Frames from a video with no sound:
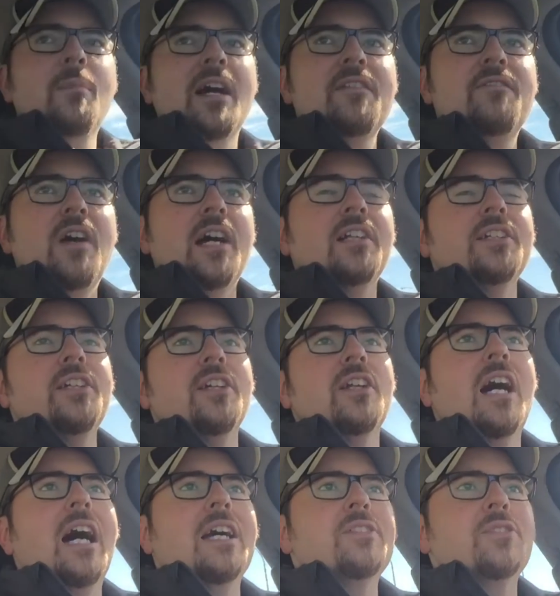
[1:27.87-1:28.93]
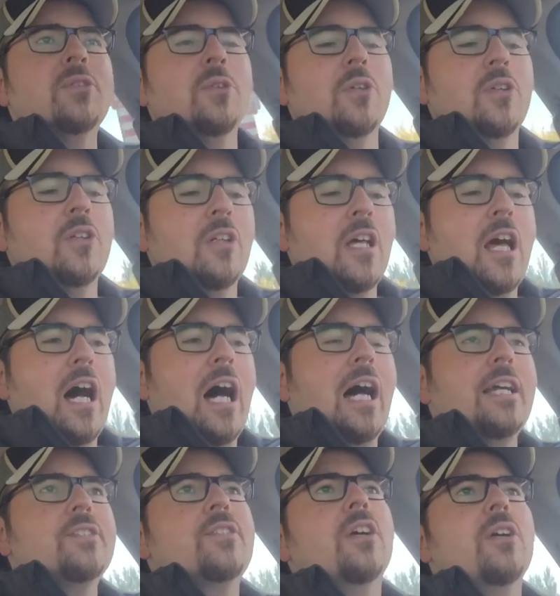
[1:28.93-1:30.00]
my final year in high school,
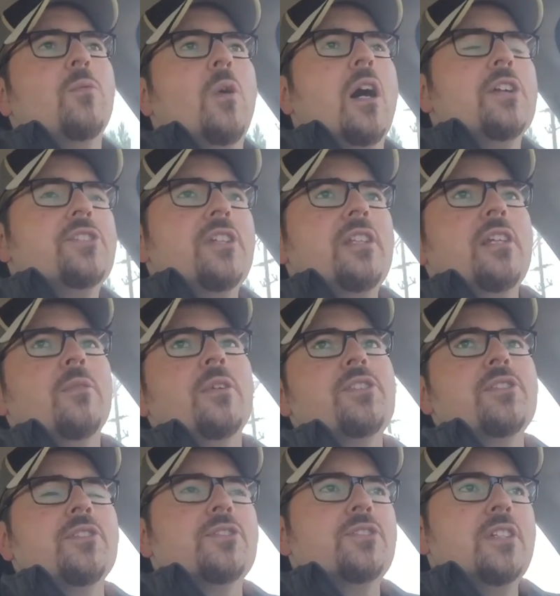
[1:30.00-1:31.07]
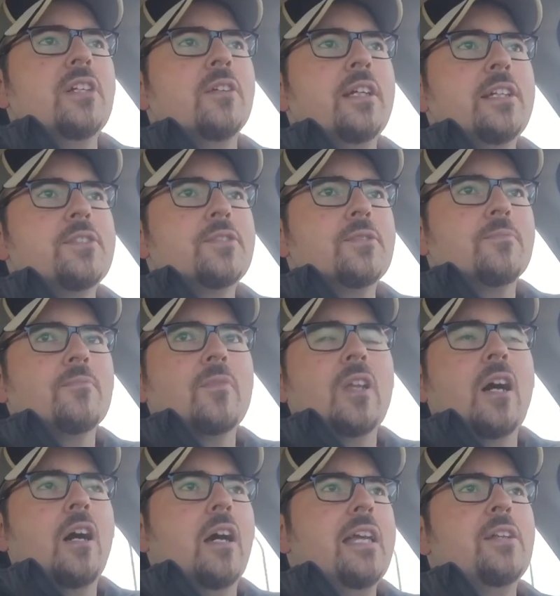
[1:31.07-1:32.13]
I started watching the original series
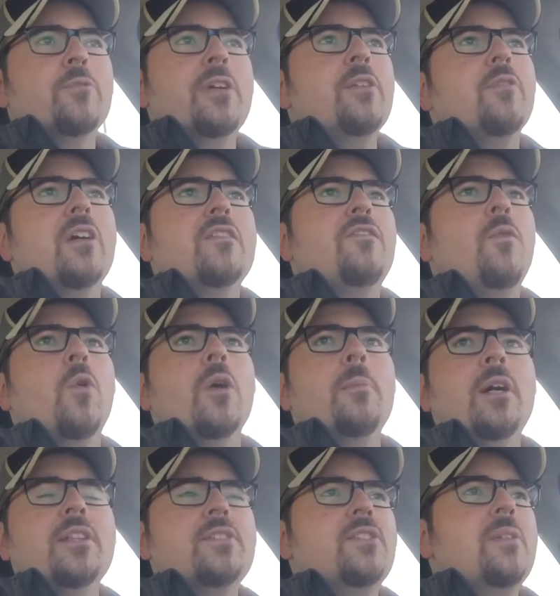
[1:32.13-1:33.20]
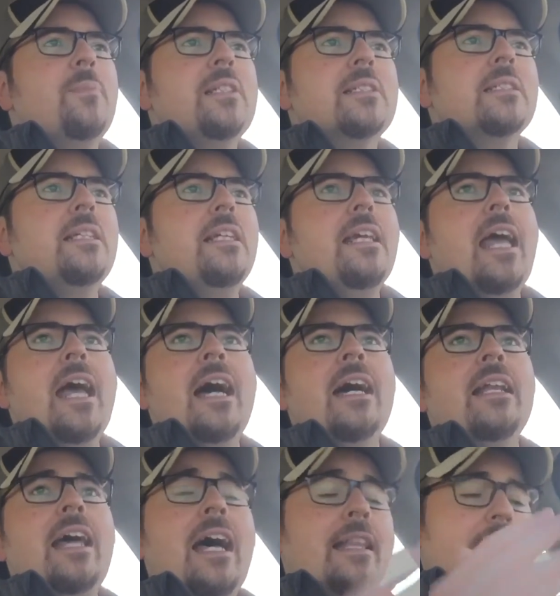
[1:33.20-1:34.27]
in rerun form on the CBC.
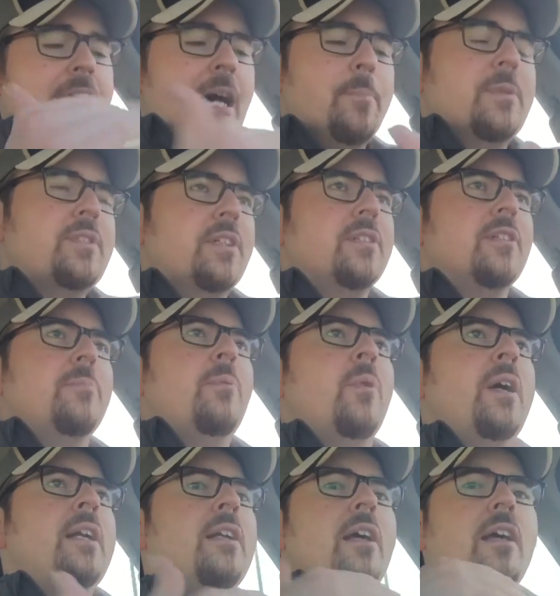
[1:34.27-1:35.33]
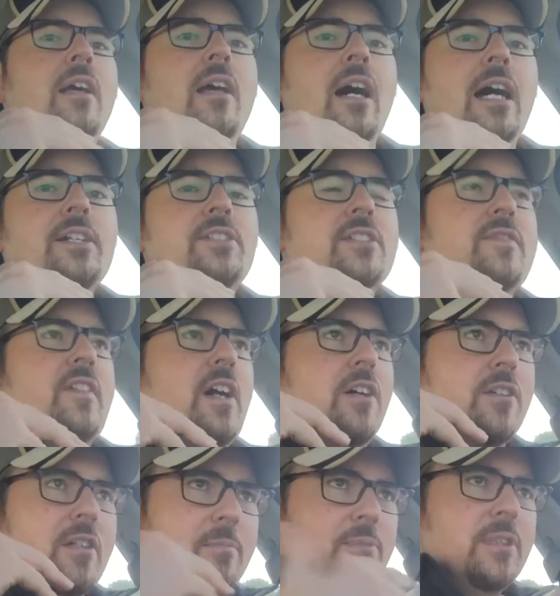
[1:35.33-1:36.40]
And at that particular point, I just
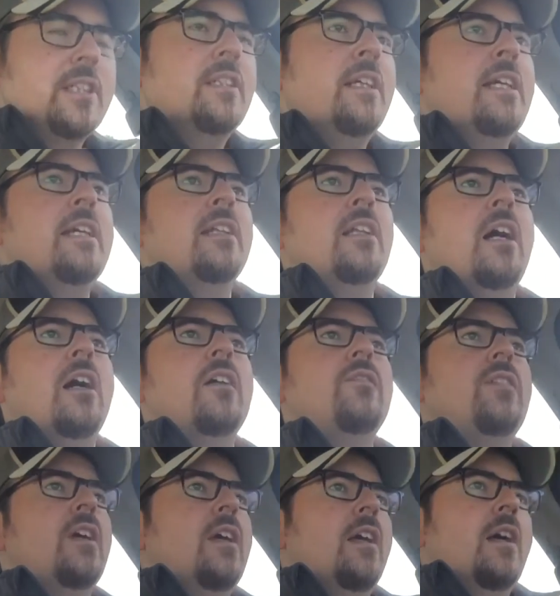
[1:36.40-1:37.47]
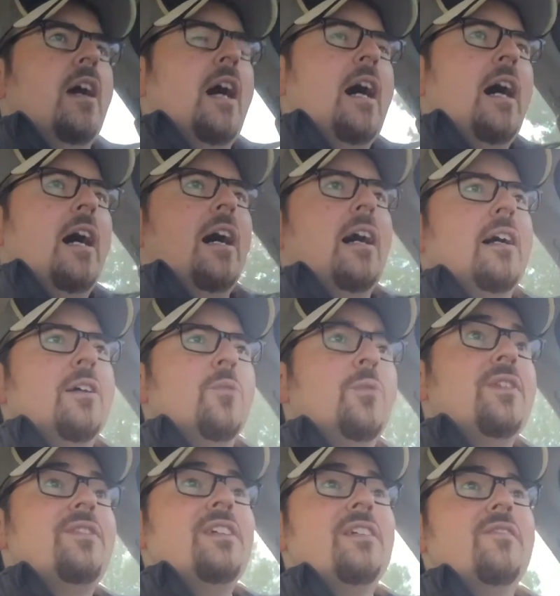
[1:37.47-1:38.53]
fell completely in love
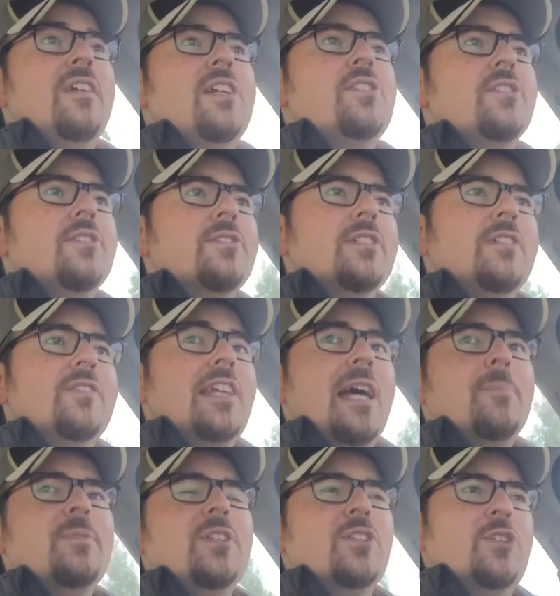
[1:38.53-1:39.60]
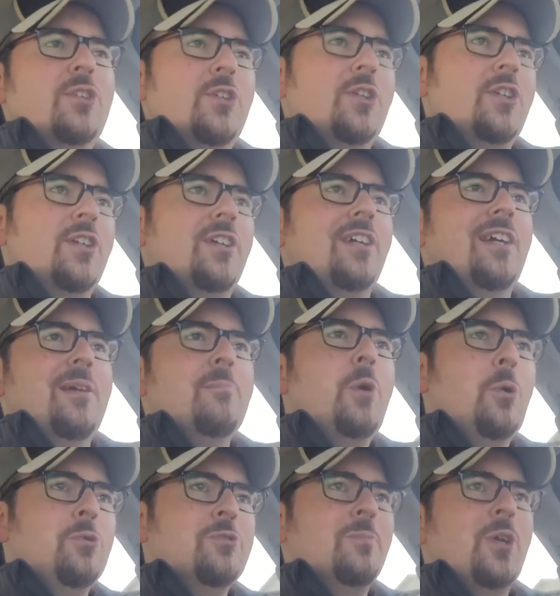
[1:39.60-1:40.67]
with the adventures of Captain Kirk,
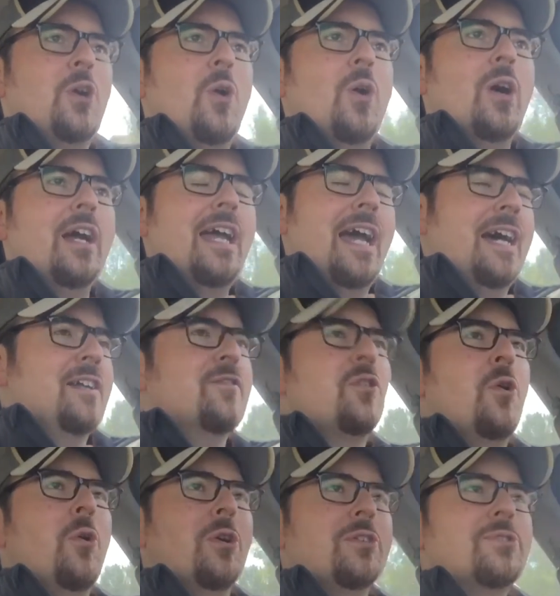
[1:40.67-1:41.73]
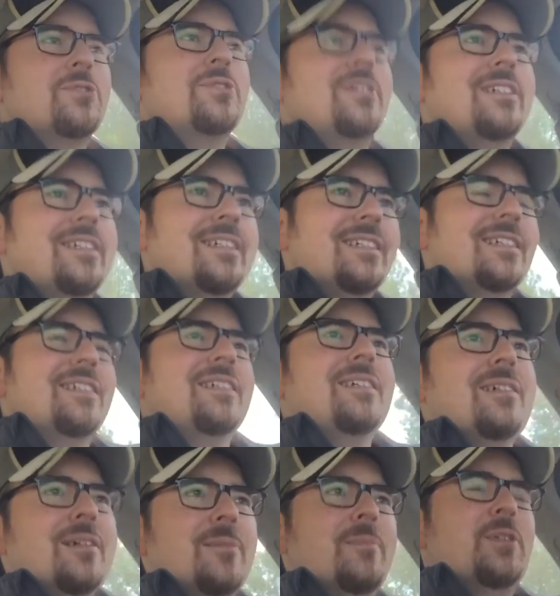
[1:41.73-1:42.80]
Bones McCoy, and of course,
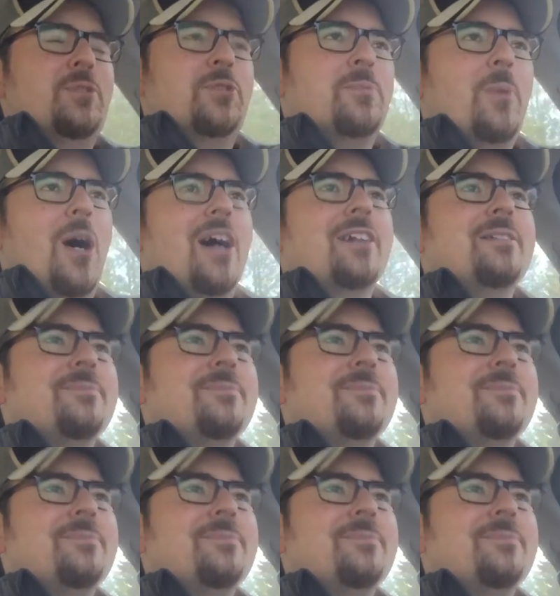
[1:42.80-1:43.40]
Mr. Spock.